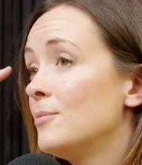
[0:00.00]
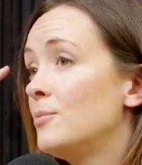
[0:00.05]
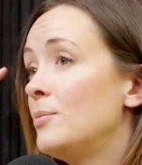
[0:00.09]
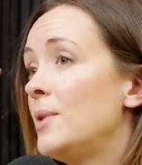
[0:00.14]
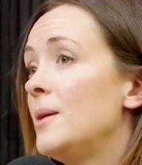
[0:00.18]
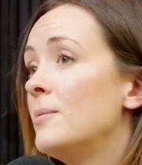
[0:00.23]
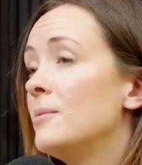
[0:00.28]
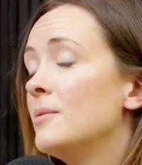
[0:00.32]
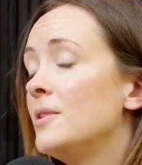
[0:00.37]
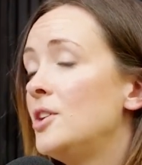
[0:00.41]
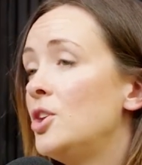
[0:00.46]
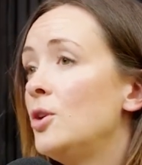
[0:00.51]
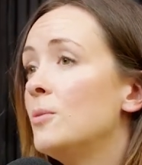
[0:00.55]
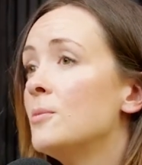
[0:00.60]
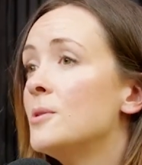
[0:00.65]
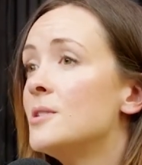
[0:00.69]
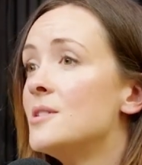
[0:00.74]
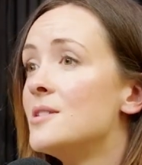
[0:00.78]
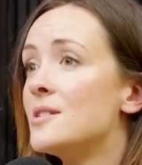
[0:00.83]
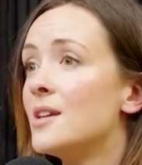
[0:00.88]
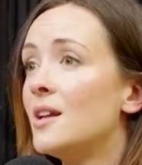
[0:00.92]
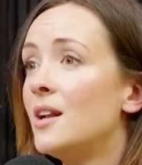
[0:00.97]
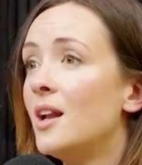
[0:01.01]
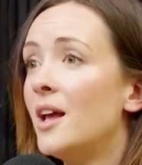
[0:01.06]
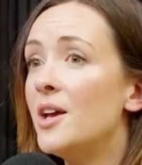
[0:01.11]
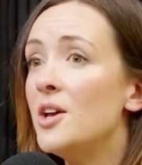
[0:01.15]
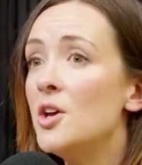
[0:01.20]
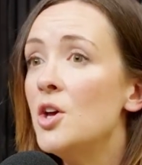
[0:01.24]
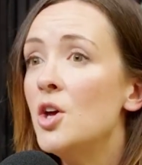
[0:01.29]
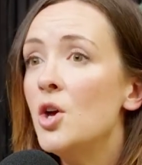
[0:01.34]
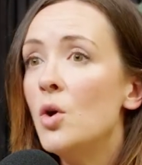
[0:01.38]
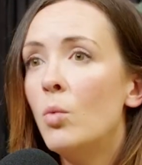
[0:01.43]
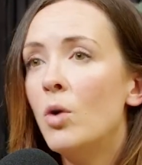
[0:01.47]
people, humans are like
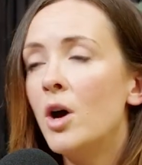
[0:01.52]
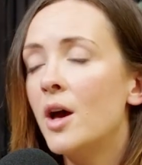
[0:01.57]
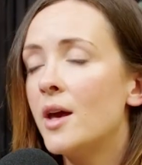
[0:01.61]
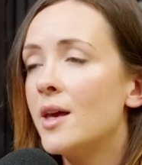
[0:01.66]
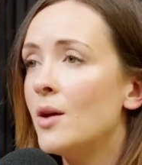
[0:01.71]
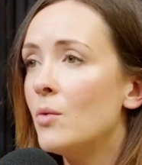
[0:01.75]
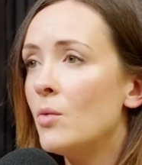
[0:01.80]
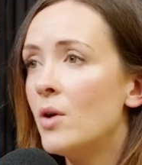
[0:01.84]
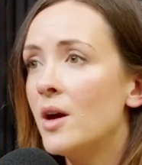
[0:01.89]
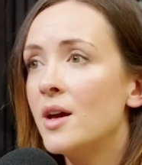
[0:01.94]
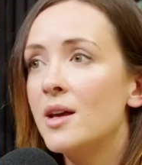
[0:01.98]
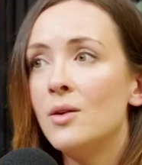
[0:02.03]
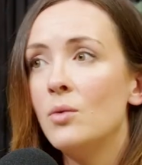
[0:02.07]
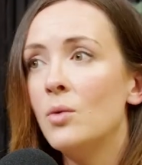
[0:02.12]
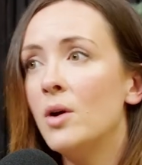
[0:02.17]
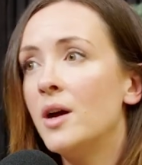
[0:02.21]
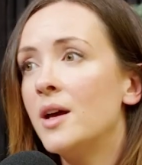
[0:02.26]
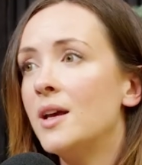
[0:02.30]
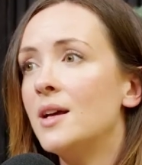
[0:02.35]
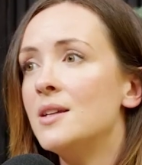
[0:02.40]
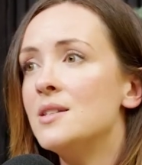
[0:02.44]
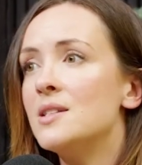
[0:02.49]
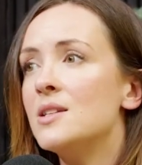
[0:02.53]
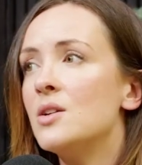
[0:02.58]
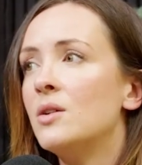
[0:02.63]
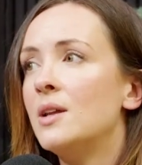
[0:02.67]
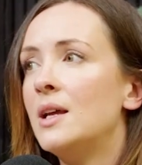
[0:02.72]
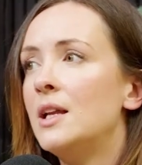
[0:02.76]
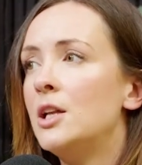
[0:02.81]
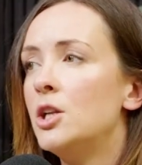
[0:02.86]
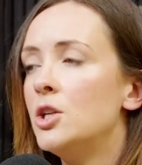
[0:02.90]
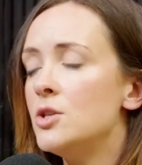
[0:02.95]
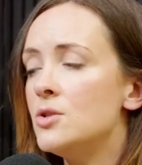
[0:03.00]
working until
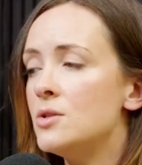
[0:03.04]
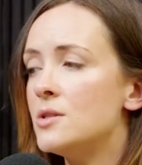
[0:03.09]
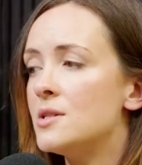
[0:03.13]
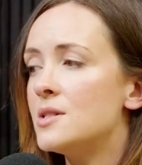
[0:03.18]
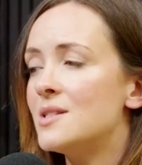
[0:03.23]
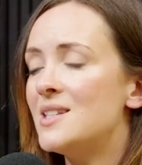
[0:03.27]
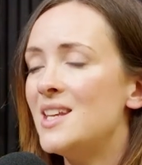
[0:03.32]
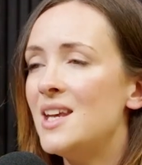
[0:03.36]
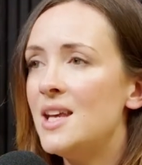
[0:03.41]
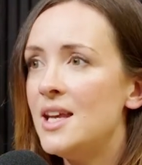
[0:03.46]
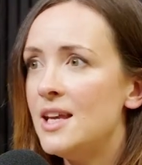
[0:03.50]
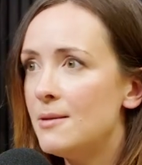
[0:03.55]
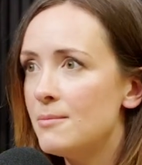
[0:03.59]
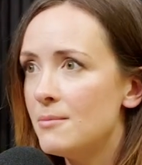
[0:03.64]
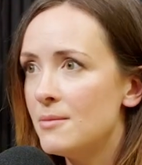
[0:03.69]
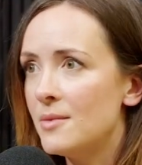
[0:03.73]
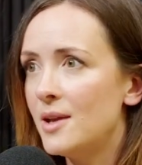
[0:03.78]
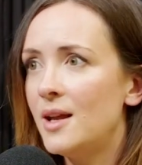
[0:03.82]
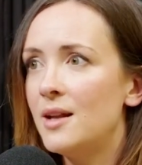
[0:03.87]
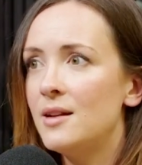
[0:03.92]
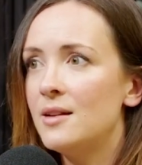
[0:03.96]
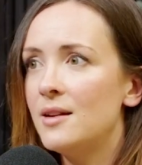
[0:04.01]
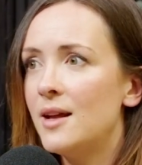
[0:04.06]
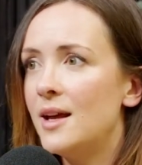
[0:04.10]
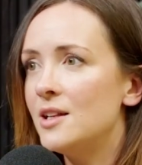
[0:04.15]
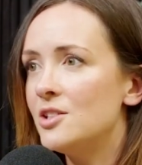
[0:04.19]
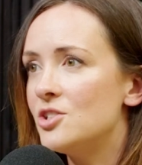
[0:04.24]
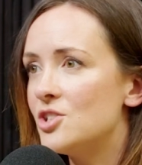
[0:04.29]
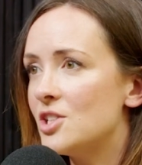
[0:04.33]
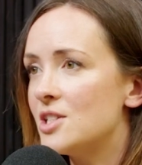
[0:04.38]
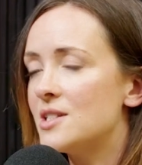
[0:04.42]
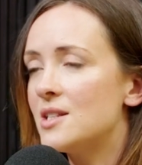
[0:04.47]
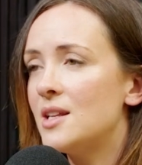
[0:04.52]
they lose steam and
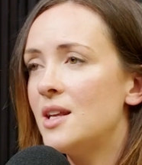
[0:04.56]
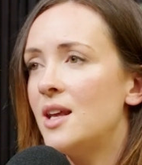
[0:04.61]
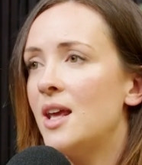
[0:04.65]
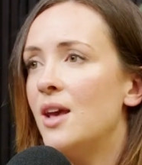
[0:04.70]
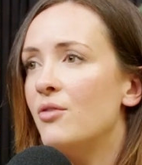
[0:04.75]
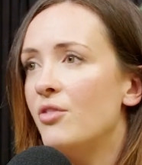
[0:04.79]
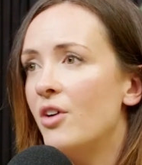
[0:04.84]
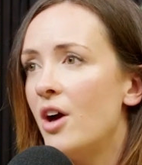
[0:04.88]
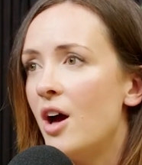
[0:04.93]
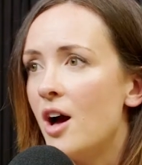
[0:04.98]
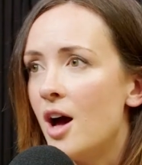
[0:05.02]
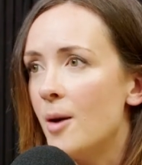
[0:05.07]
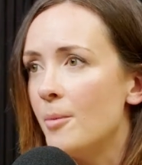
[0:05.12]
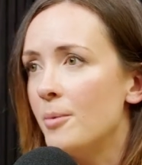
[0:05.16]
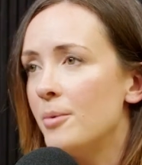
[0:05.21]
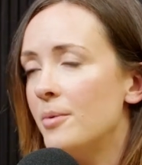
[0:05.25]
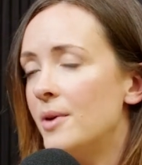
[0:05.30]
just give up.